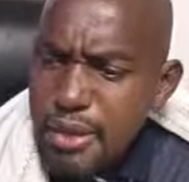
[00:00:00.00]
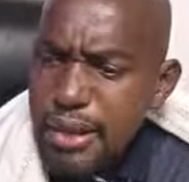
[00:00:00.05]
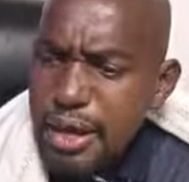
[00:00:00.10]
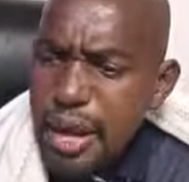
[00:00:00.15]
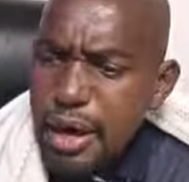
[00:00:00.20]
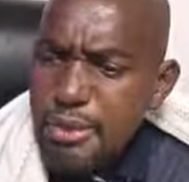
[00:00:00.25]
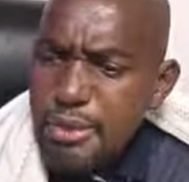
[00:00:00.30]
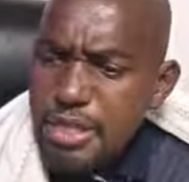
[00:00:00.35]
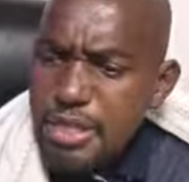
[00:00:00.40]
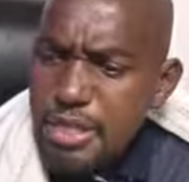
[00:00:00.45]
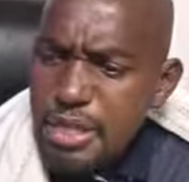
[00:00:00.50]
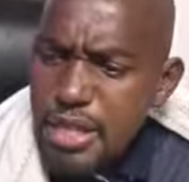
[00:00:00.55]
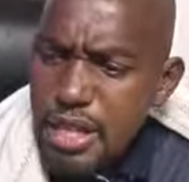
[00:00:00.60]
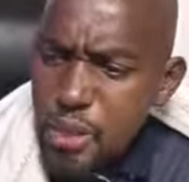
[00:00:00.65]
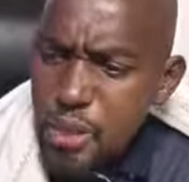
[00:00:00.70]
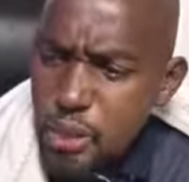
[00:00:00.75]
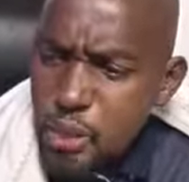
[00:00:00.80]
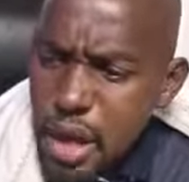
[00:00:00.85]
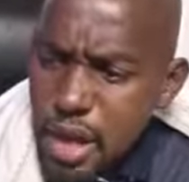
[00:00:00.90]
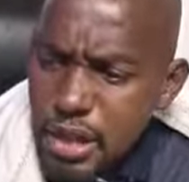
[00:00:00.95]
That I may
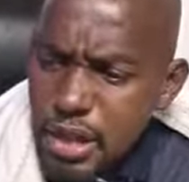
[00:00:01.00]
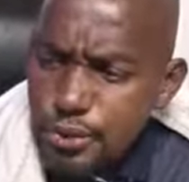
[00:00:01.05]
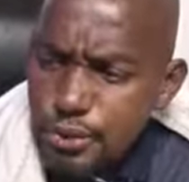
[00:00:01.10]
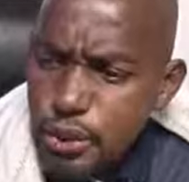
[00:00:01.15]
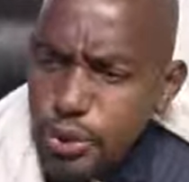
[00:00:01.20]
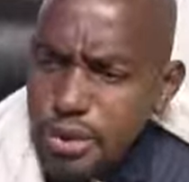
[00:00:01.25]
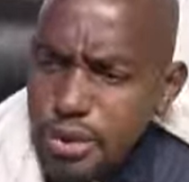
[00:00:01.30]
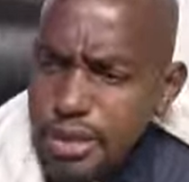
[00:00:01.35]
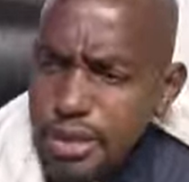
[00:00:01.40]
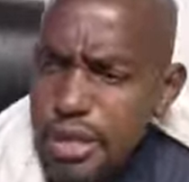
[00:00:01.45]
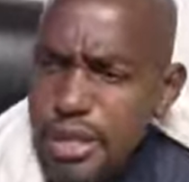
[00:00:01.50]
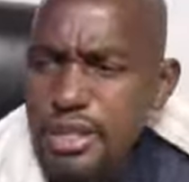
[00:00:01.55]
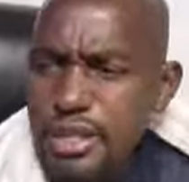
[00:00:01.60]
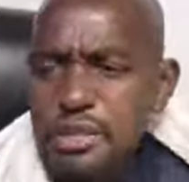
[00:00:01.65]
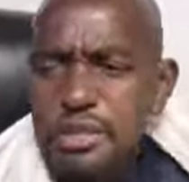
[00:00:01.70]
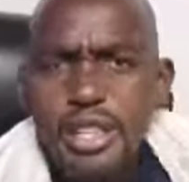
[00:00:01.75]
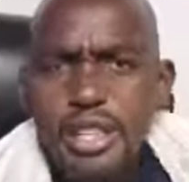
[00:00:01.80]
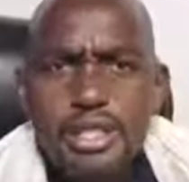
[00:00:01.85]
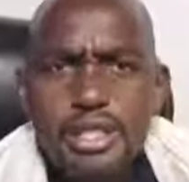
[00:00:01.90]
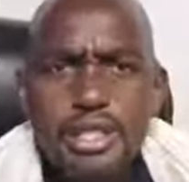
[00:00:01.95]
see wonderful
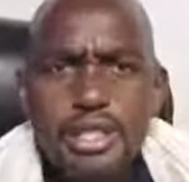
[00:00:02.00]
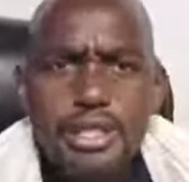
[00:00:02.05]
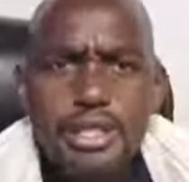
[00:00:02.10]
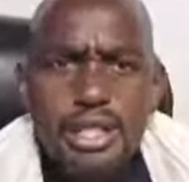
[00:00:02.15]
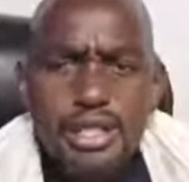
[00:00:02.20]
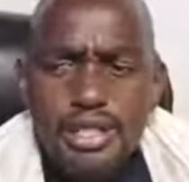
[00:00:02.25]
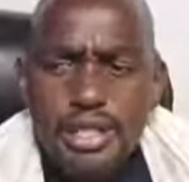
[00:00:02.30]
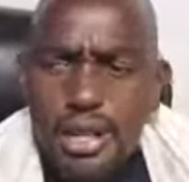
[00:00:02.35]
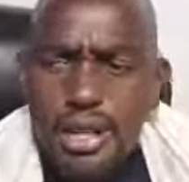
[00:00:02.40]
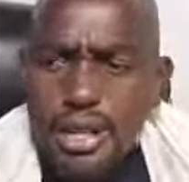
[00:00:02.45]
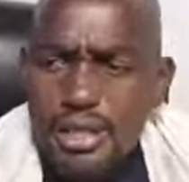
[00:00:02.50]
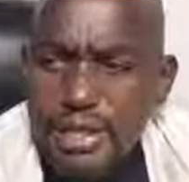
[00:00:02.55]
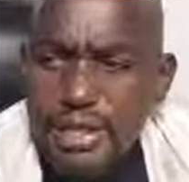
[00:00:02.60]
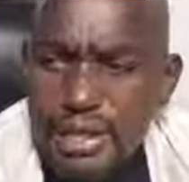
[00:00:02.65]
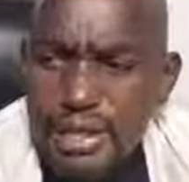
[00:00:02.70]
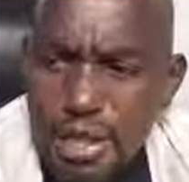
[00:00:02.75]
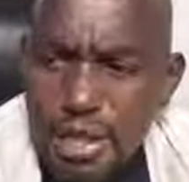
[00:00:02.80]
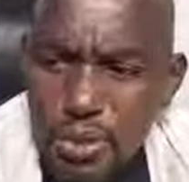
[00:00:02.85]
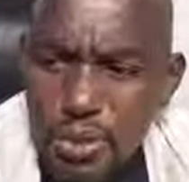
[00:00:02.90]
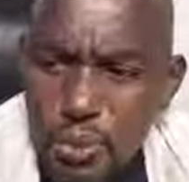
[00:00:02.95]
things. My sister
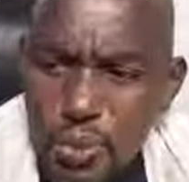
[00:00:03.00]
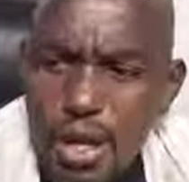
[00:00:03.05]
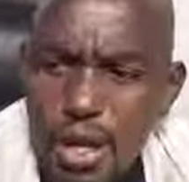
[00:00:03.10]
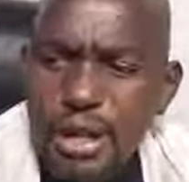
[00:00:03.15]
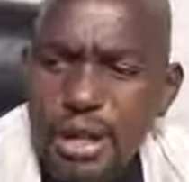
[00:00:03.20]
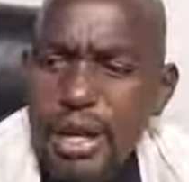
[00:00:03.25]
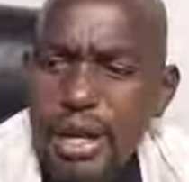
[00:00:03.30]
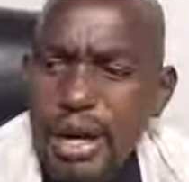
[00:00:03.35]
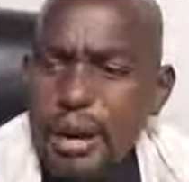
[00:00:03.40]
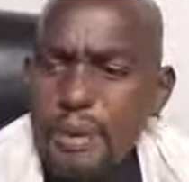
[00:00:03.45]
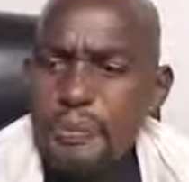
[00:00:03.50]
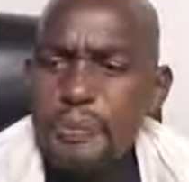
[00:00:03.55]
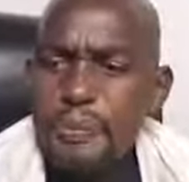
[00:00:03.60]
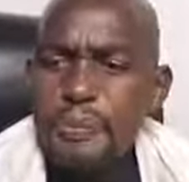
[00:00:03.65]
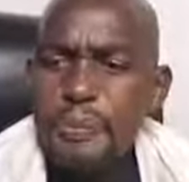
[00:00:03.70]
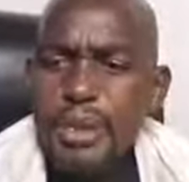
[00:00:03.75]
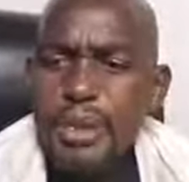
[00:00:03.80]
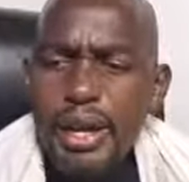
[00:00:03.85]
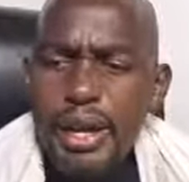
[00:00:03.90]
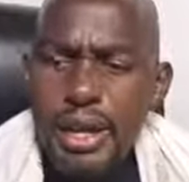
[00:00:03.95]
Celestine, welcome.
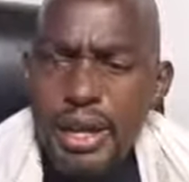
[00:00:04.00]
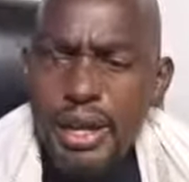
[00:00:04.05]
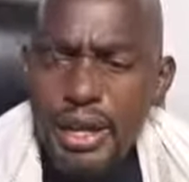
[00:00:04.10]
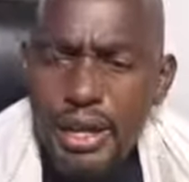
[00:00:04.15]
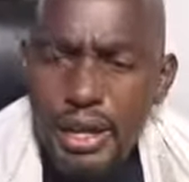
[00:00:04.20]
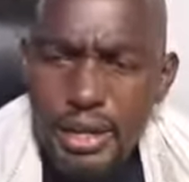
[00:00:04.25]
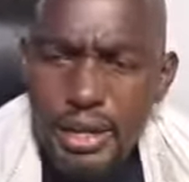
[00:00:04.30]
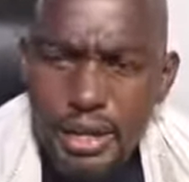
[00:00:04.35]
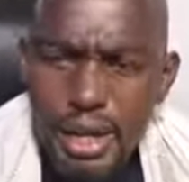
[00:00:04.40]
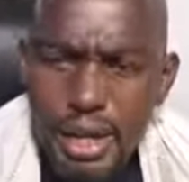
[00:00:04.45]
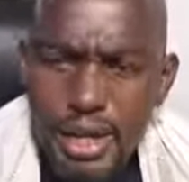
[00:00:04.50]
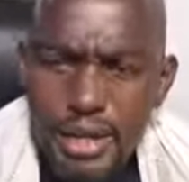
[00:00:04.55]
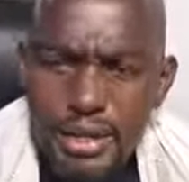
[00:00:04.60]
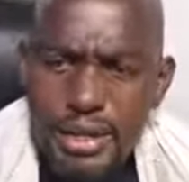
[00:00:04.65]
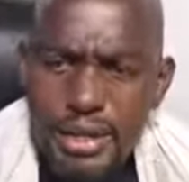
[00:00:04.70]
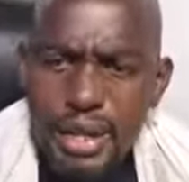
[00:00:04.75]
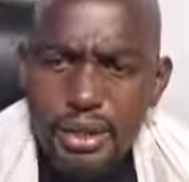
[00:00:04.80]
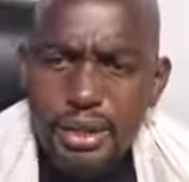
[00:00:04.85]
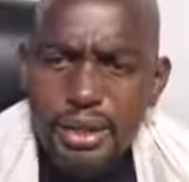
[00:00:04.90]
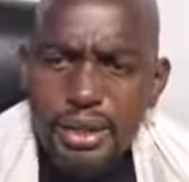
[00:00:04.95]

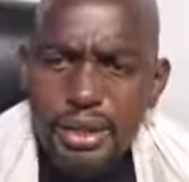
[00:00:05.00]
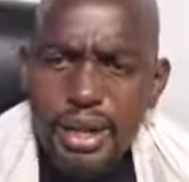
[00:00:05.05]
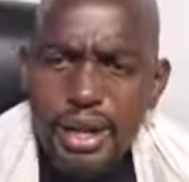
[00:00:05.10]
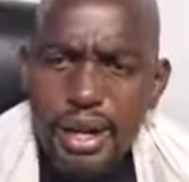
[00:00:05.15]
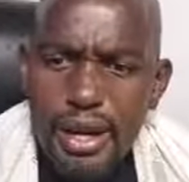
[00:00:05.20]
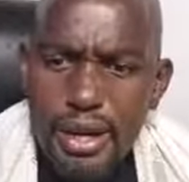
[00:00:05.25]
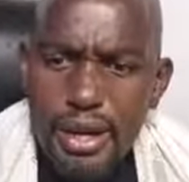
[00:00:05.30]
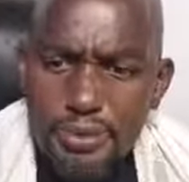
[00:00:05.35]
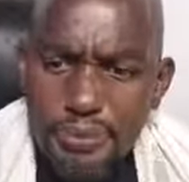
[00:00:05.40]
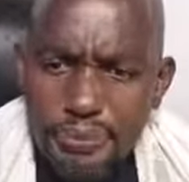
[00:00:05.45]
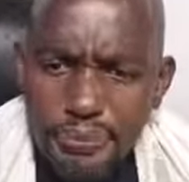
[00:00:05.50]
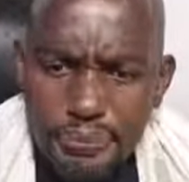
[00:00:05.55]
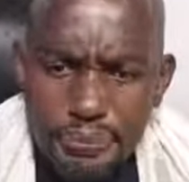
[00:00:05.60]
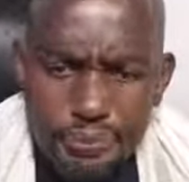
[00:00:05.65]
Yes, at uh,